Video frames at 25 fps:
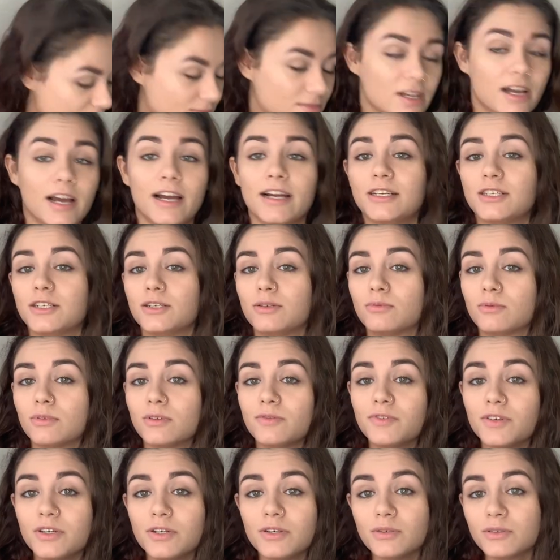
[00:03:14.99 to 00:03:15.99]
I do
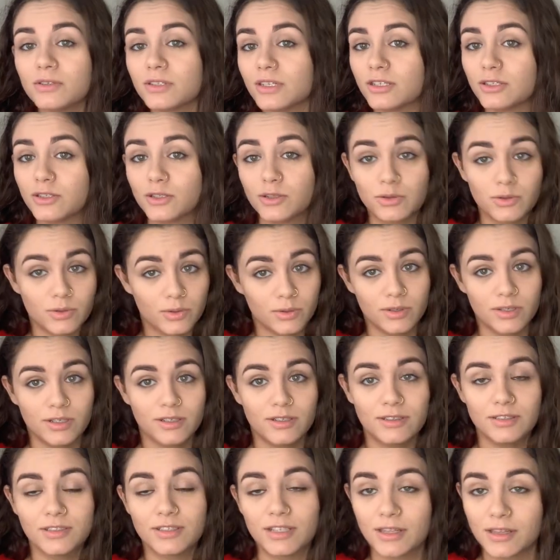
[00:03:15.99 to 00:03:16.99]
reviews and
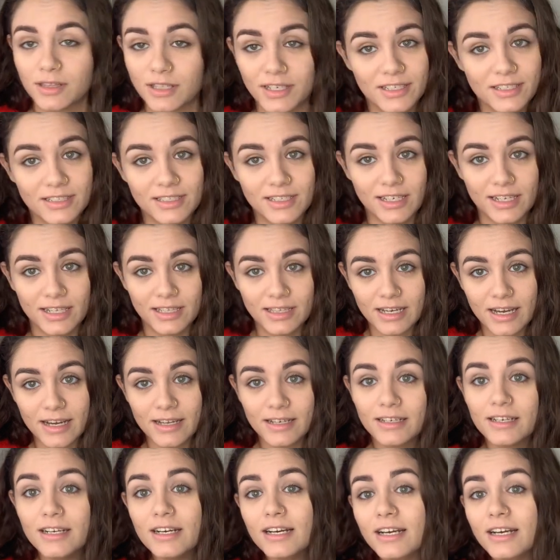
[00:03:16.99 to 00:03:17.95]
tutorials and things like that.